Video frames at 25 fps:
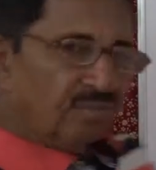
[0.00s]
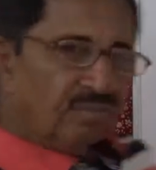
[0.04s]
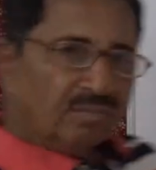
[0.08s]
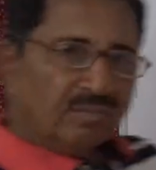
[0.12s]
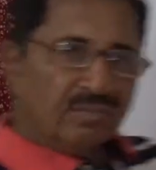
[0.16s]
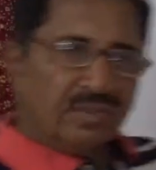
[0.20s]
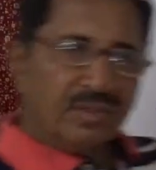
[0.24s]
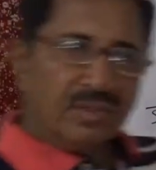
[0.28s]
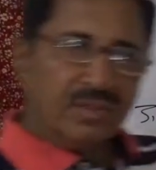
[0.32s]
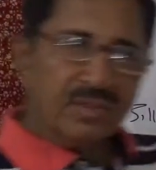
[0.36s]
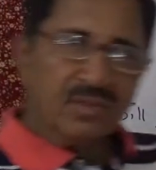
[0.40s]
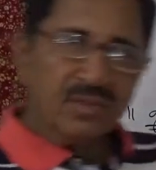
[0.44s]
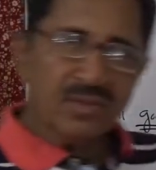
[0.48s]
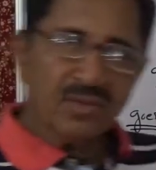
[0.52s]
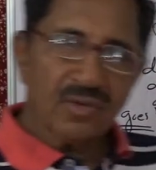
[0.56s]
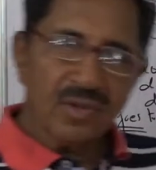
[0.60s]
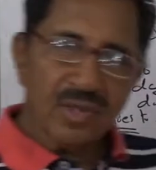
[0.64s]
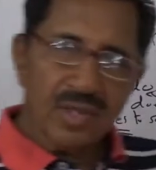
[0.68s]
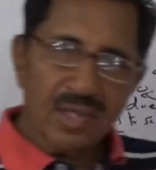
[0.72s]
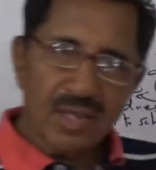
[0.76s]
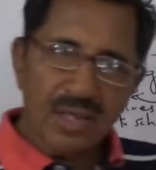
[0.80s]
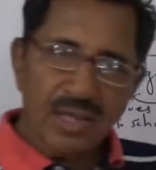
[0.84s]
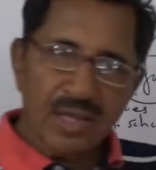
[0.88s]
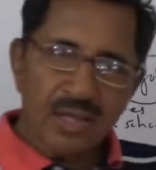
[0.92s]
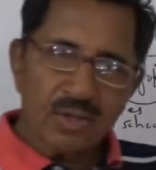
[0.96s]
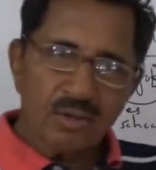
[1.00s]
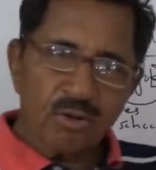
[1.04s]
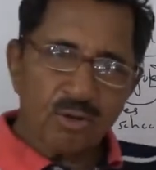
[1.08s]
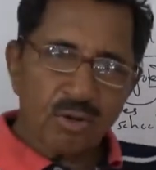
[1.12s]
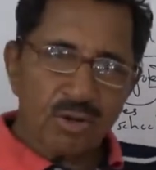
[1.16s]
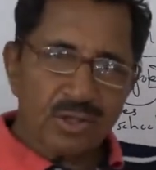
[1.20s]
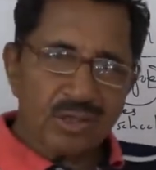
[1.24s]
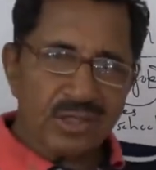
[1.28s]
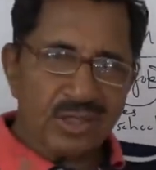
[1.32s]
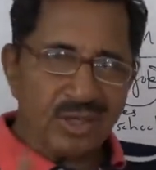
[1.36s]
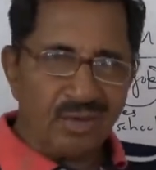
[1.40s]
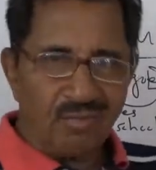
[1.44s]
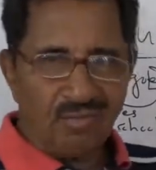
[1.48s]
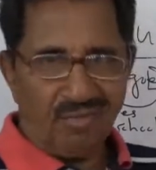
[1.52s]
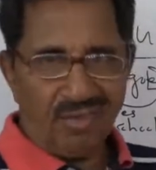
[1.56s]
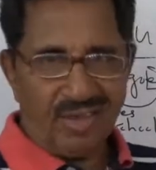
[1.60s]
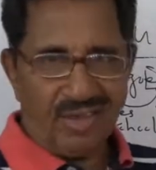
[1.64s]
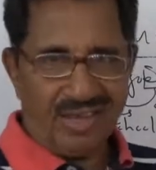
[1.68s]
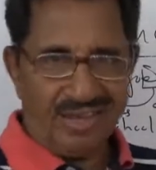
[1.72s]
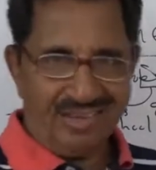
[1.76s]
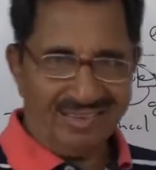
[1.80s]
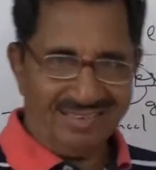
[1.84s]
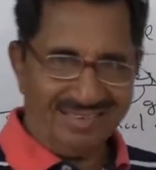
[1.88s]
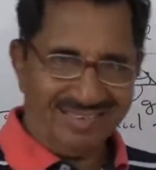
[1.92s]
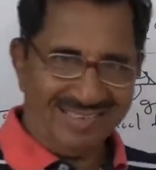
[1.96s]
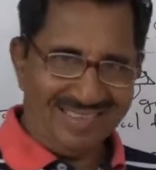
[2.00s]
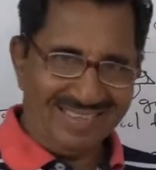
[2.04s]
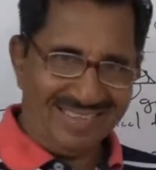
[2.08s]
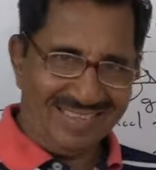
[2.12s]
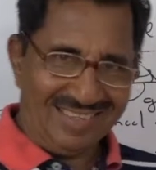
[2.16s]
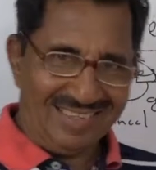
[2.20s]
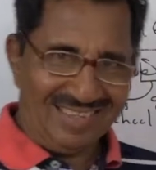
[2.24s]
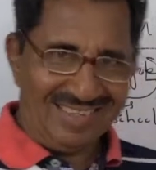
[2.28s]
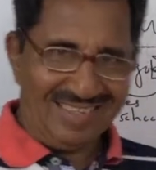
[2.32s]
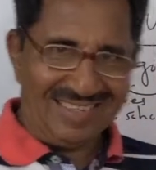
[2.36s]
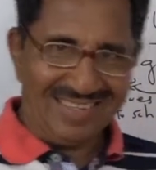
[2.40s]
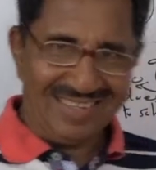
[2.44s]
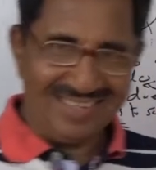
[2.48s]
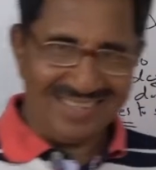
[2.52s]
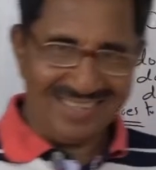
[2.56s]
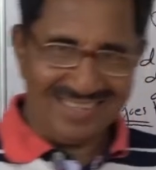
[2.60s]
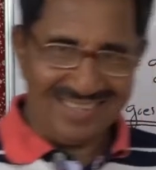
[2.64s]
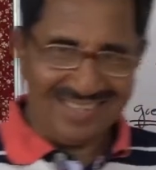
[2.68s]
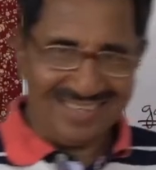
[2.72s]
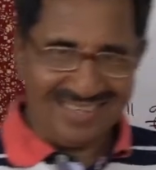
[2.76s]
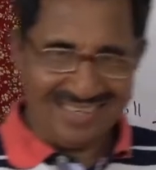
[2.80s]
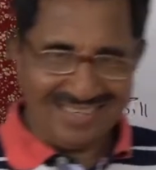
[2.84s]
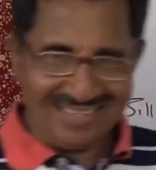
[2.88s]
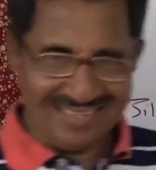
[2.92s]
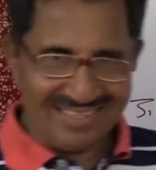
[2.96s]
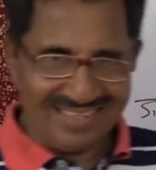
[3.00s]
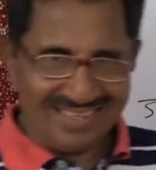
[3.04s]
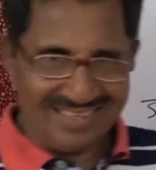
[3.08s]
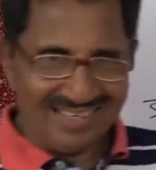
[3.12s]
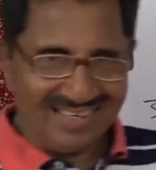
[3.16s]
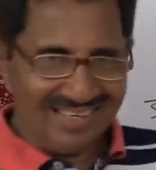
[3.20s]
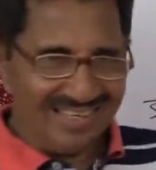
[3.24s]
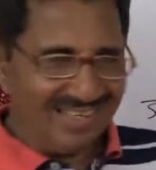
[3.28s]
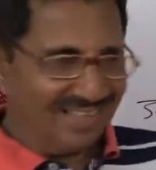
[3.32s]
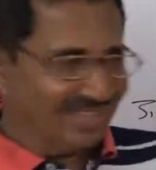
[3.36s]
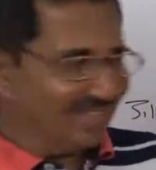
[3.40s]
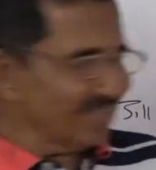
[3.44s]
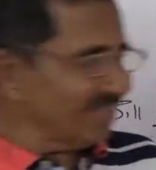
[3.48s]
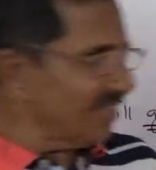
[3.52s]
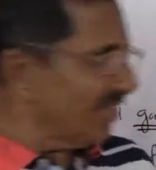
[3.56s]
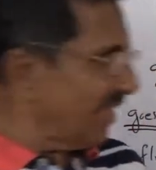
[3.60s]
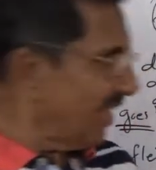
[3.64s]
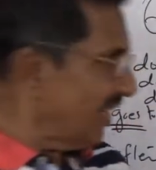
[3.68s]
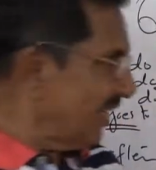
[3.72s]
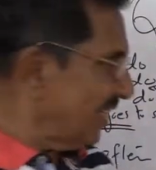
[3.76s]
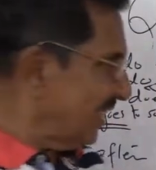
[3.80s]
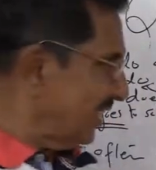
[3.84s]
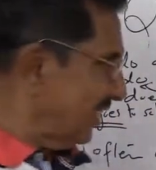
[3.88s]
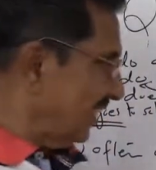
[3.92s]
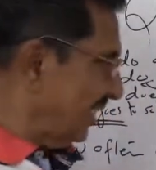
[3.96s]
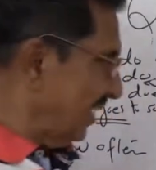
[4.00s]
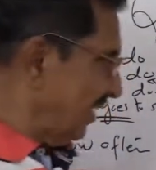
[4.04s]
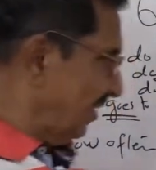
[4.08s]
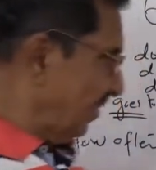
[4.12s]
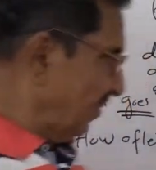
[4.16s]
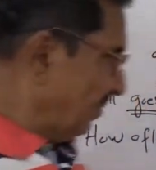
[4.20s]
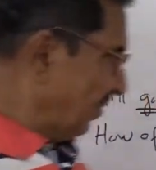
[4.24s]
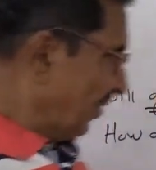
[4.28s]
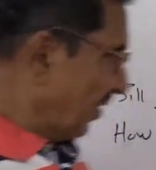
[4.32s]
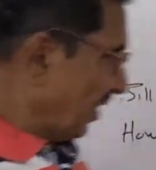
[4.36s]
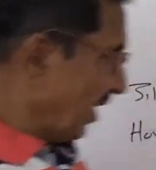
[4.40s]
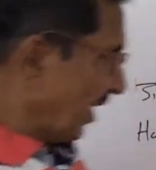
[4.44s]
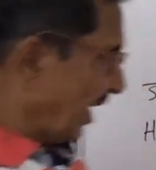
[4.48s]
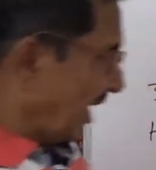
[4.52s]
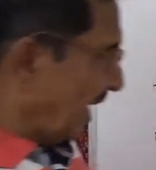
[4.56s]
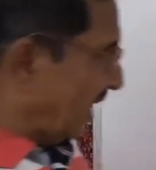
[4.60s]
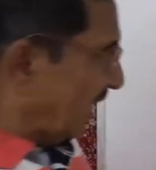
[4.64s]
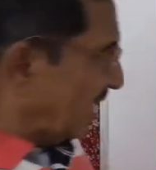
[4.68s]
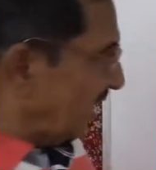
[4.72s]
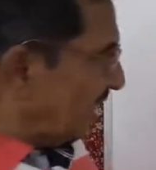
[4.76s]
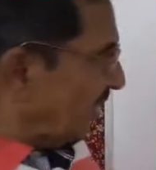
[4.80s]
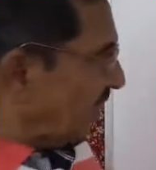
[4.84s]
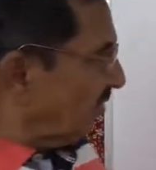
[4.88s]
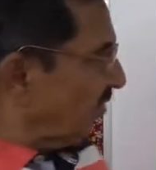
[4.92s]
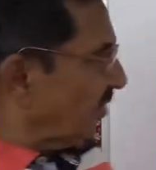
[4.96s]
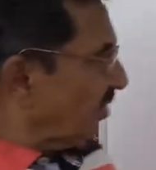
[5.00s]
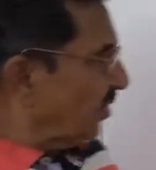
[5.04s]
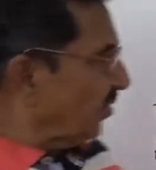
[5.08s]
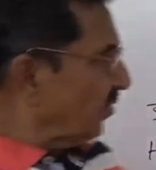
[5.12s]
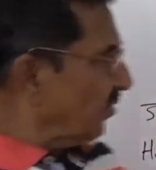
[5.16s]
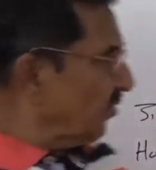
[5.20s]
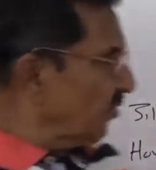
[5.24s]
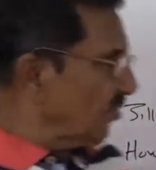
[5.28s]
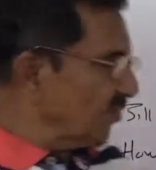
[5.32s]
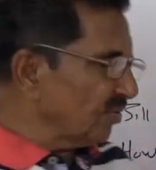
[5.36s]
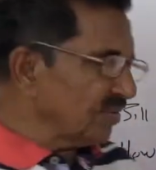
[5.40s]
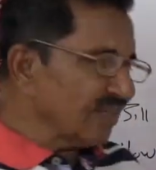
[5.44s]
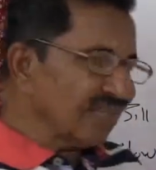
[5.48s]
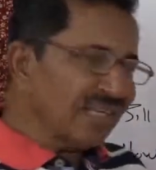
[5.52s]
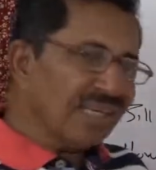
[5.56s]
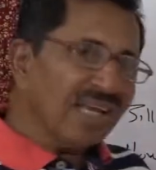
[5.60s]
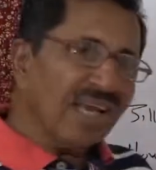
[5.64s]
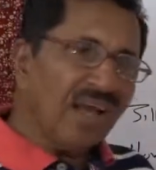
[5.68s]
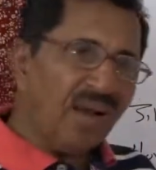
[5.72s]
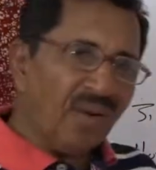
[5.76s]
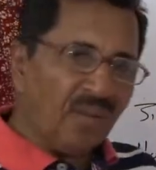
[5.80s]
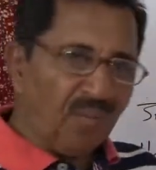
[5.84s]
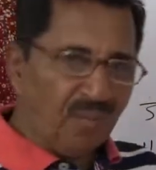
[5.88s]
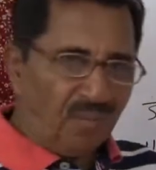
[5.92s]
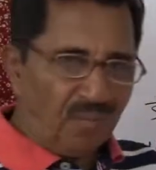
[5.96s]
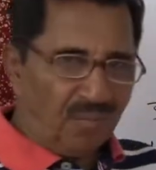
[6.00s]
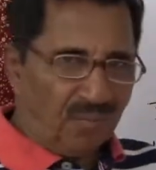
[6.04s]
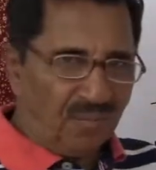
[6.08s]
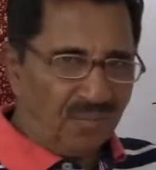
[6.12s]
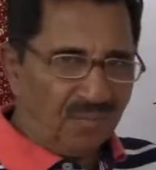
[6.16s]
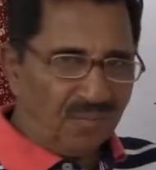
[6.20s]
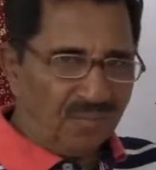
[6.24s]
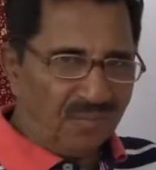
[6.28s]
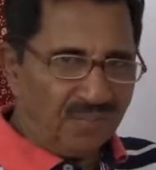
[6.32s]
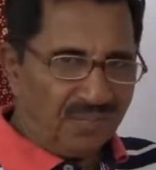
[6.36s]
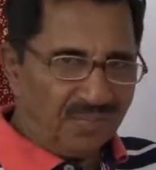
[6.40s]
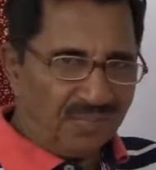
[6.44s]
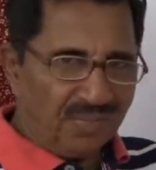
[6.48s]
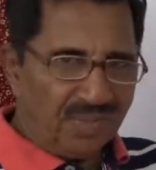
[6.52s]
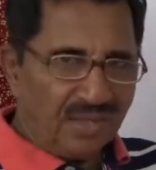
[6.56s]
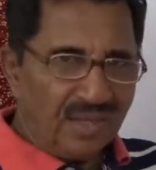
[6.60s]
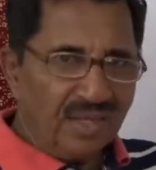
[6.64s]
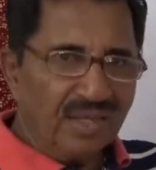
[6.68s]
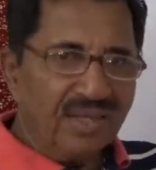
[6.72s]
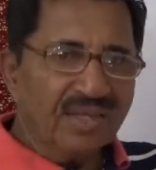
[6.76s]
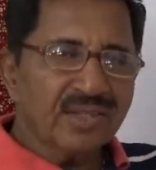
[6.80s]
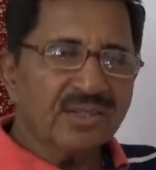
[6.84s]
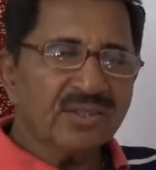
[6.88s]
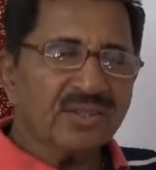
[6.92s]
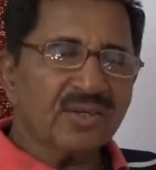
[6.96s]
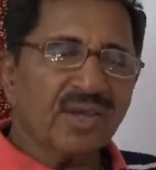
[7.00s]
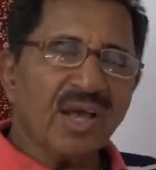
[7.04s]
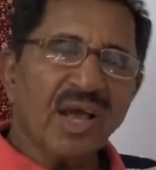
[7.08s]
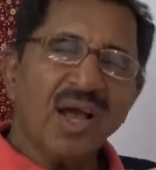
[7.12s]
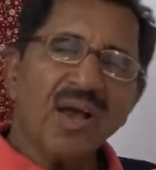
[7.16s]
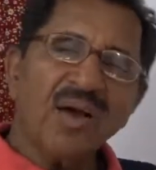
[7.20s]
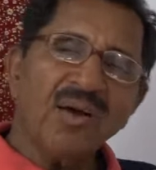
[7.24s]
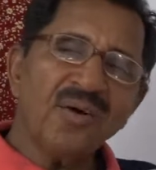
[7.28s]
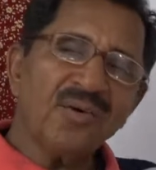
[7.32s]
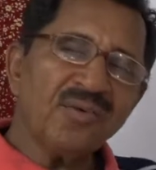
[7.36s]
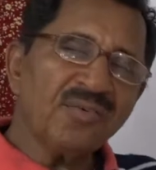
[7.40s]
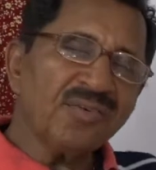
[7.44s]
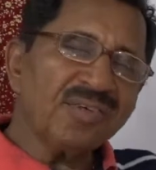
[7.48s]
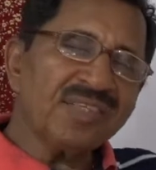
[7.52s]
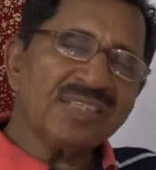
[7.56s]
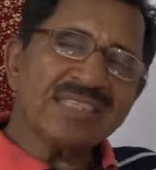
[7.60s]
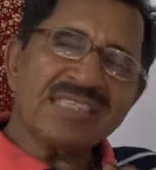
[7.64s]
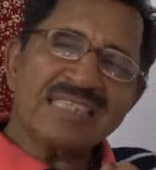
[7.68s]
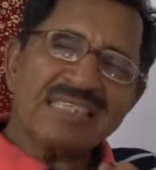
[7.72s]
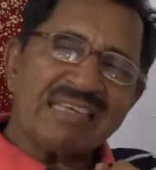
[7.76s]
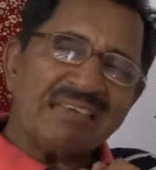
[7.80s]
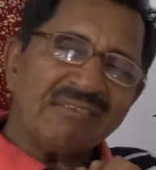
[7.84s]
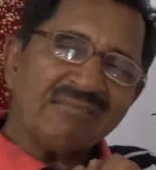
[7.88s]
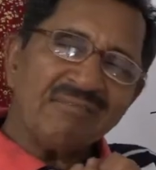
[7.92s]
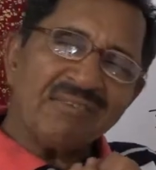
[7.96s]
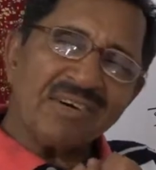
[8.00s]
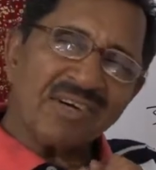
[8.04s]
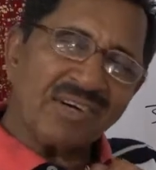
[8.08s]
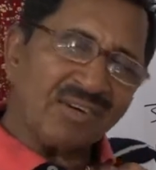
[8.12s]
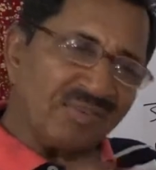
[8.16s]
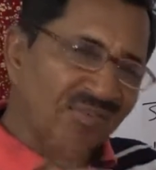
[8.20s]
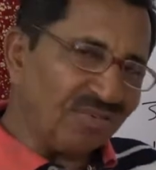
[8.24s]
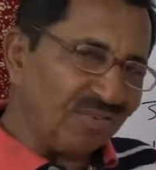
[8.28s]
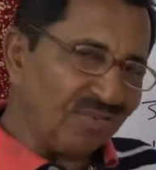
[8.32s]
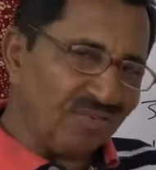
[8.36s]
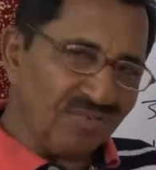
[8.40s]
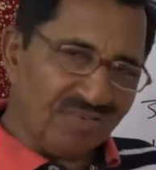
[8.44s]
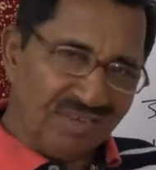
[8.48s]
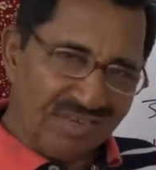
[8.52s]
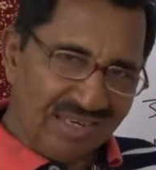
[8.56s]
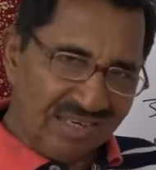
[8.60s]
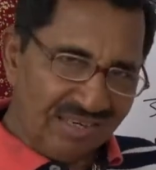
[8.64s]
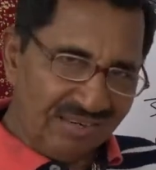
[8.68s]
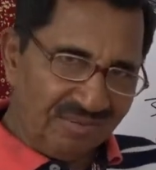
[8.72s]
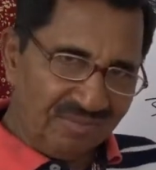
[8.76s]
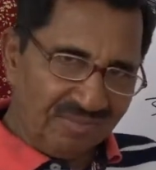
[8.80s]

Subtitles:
Means twice a week. Understand? So that is another way of using how. So how is a wonderful word.